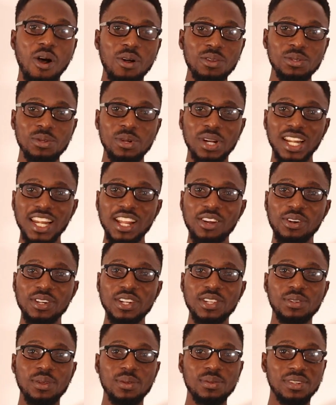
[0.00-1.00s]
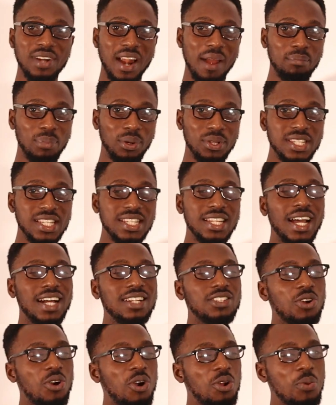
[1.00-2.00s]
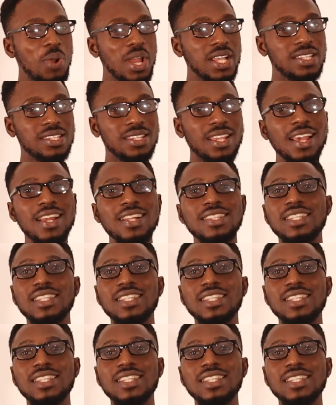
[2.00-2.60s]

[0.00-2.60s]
Also click on the subscribe button and always